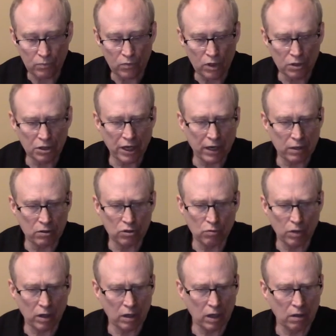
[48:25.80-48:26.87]
channel as
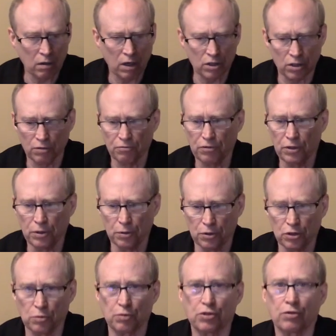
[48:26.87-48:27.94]
well. I lost a few
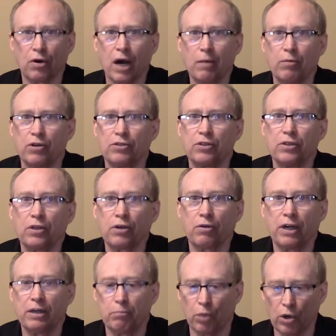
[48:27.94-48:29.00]
subscribers in the
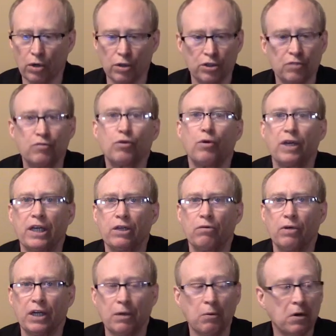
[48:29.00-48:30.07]
Great Purge of
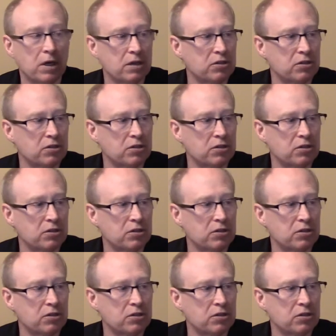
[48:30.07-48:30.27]
2021.